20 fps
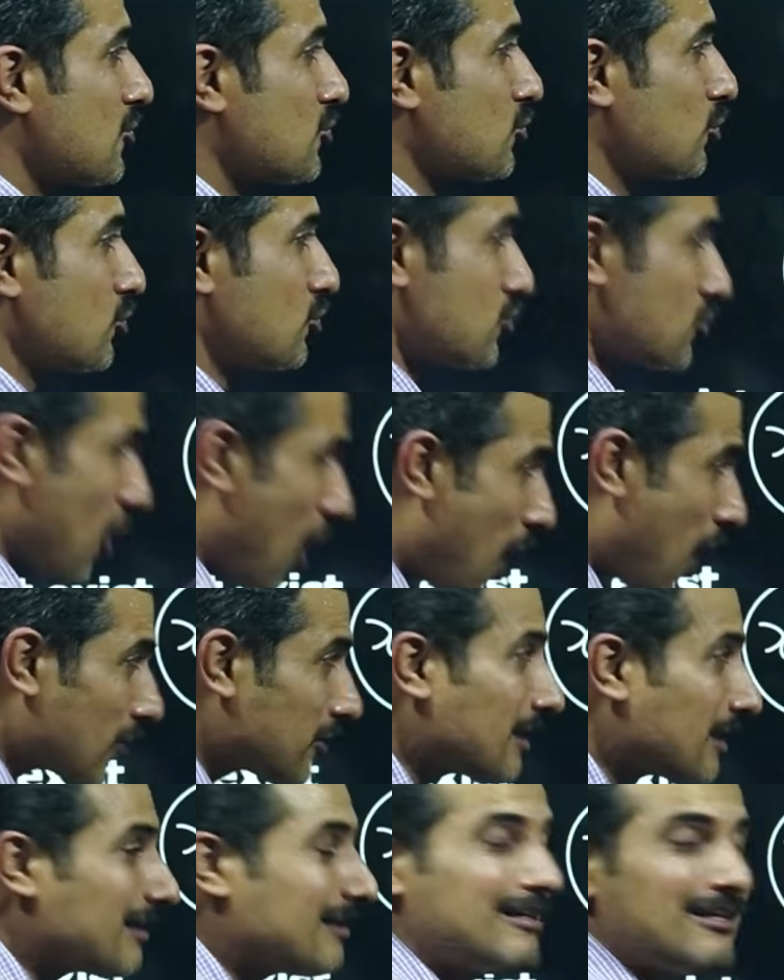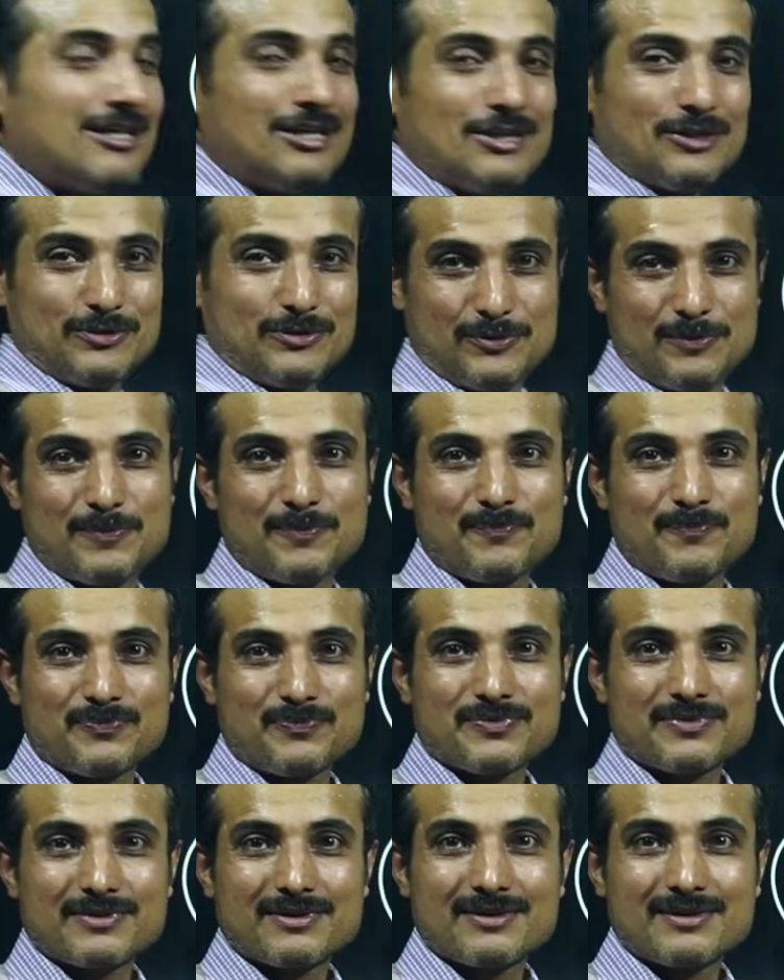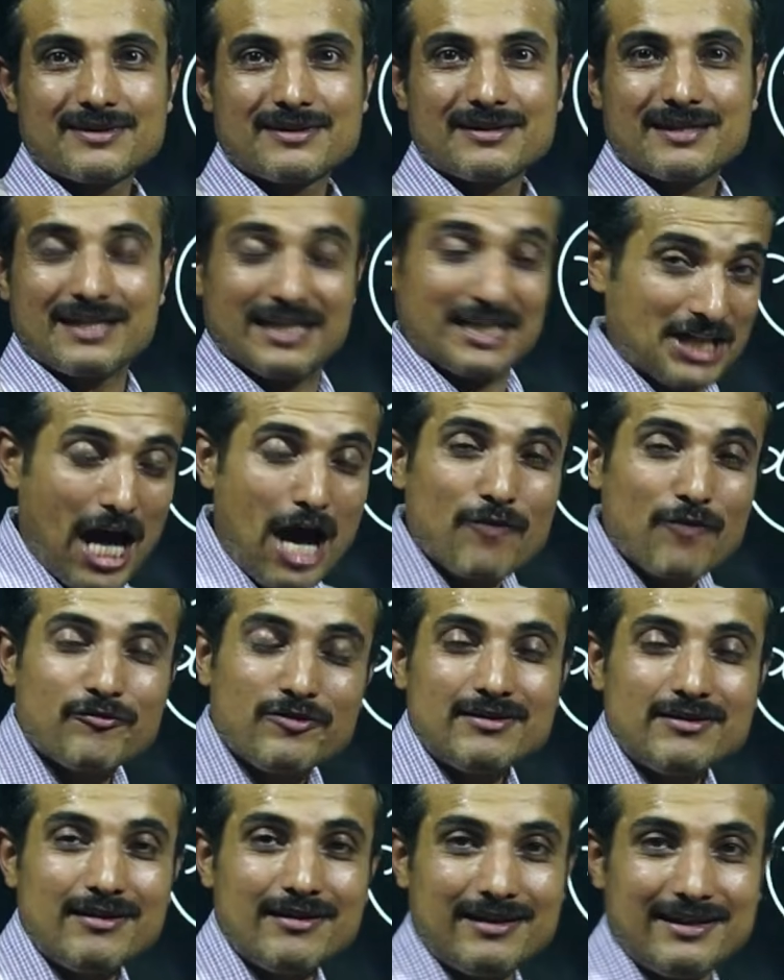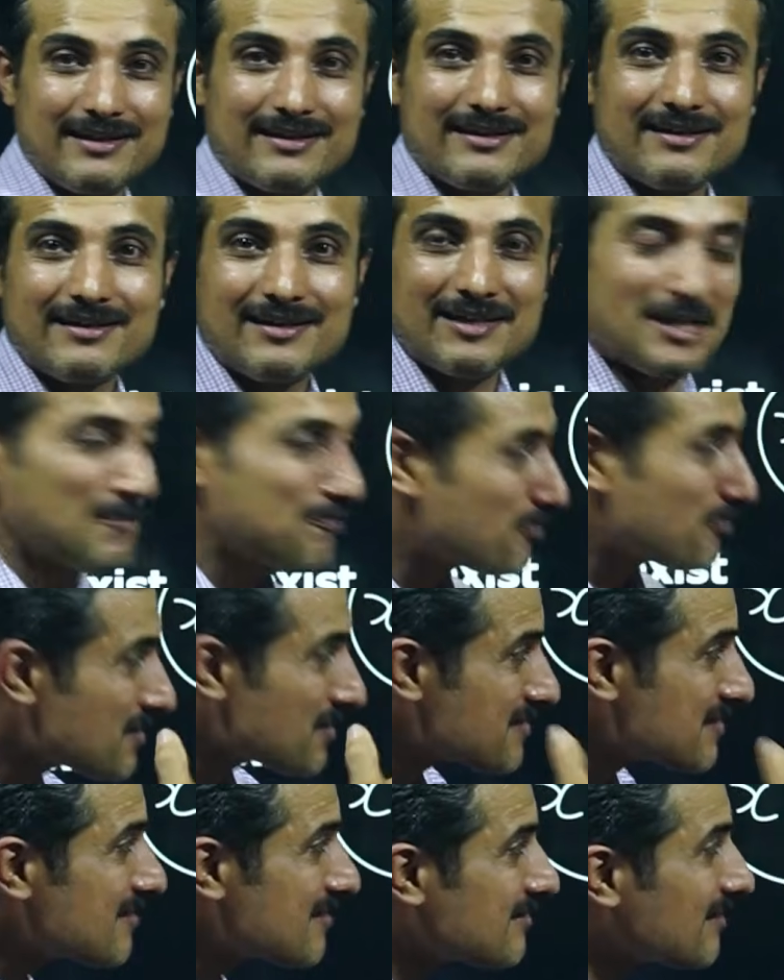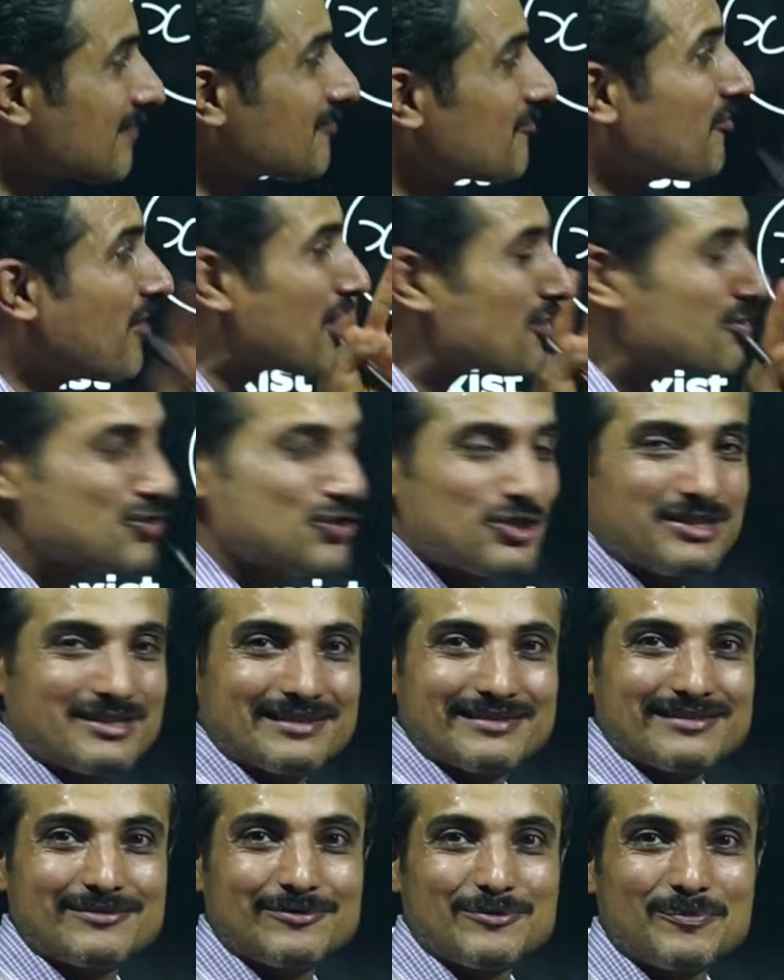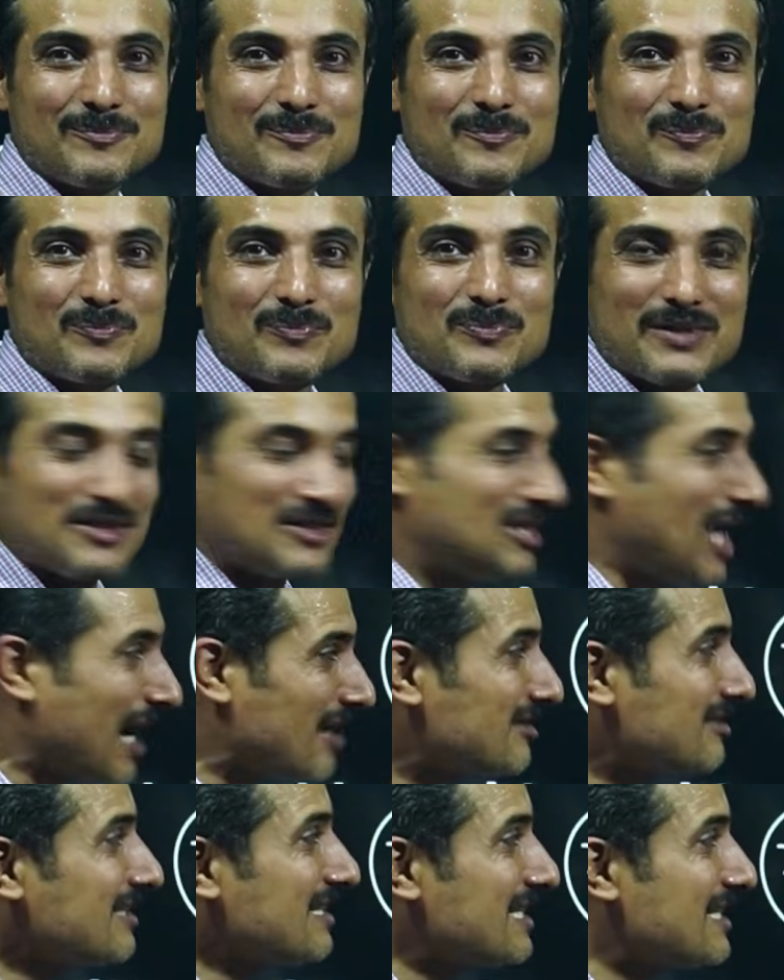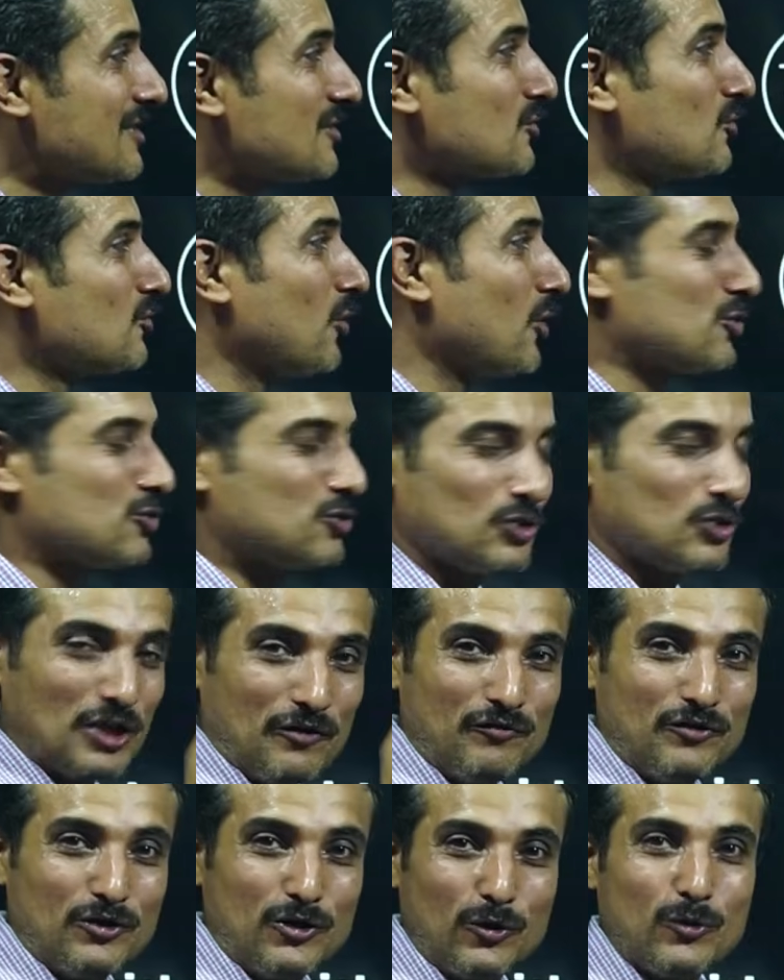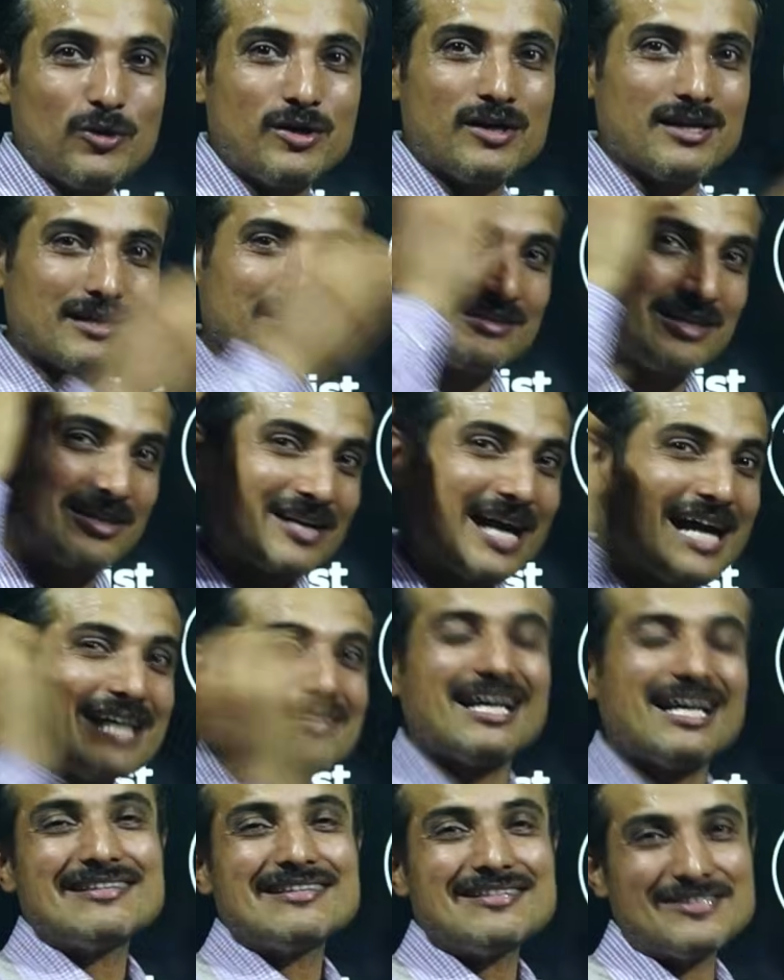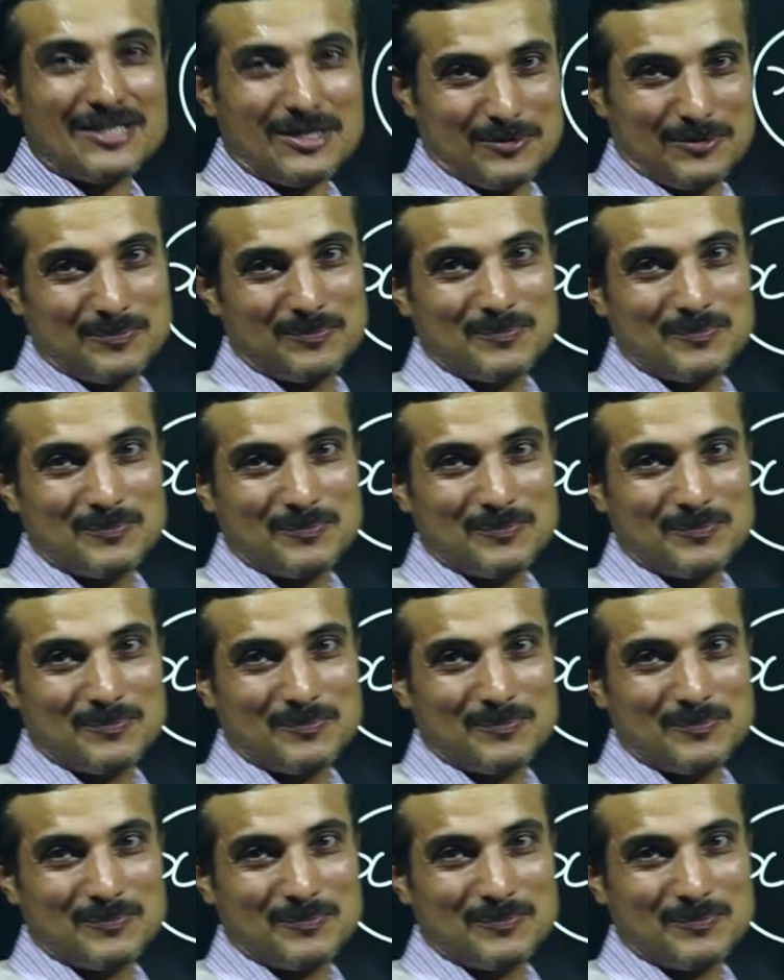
to draw the curve, graphically represent that function. That is going to give you the right answer.